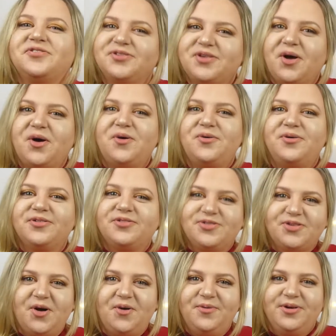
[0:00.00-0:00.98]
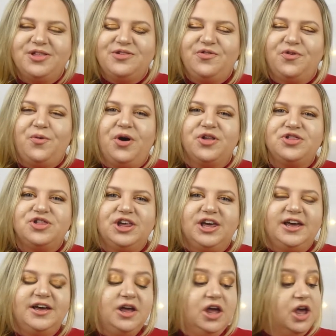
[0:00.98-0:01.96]
so much for
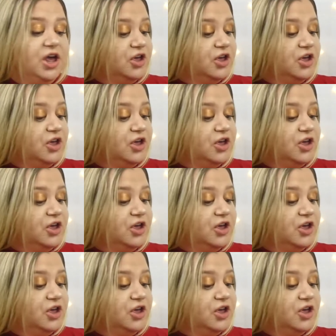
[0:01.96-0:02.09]
watching.